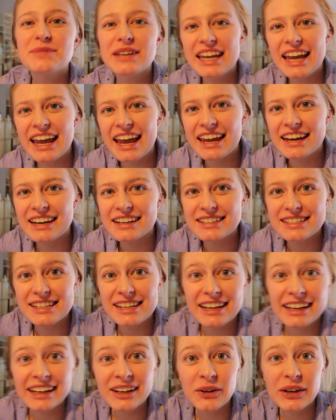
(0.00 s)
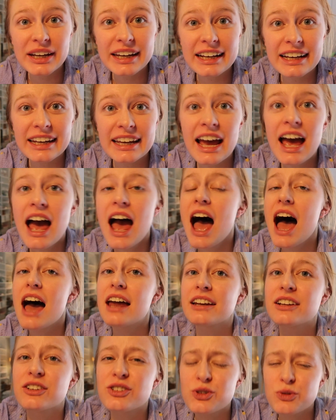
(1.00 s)
me editing quickly
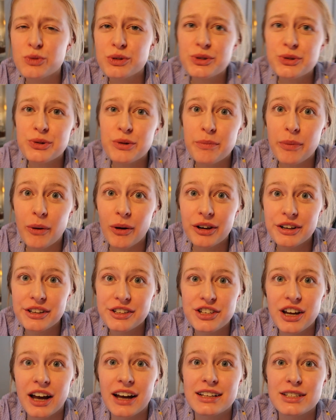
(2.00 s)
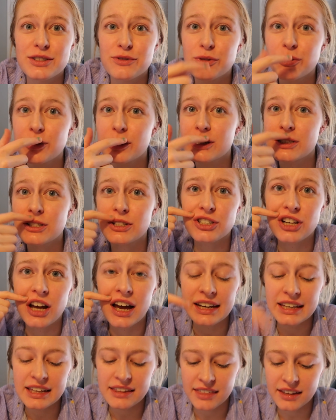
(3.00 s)
and I just want to apologize for this
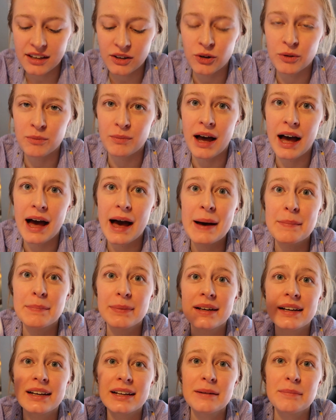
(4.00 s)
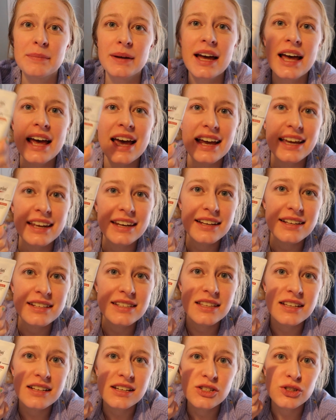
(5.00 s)
shiny thing on my upper lip. It
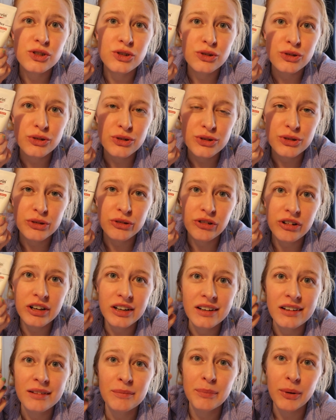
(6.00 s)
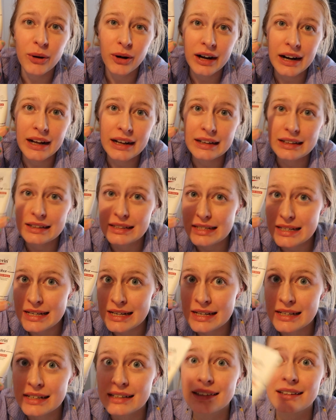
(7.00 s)
is this Eucerin product
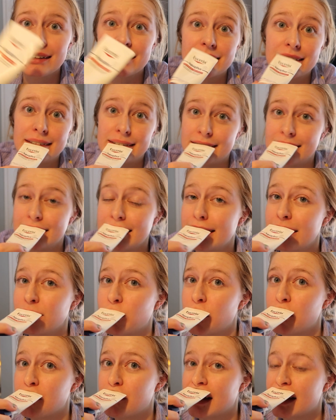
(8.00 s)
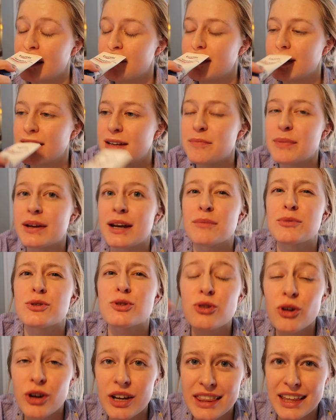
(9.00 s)
here that's chilling on my upper lip, and I'm
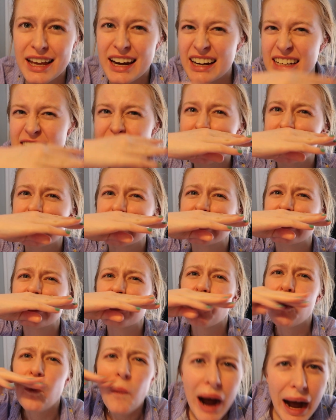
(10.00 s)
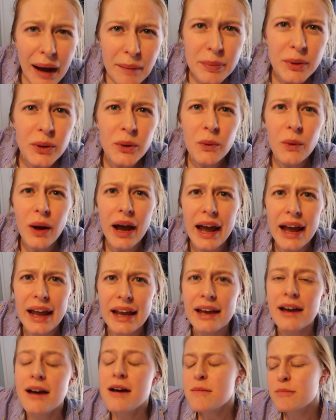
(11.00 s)
sorry that I just didn't wipe it
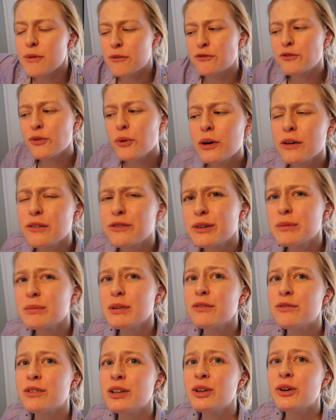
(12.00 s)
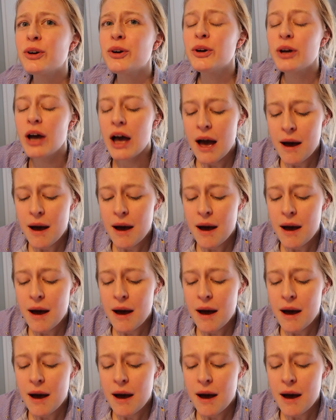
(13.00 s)
away before I filmed the video.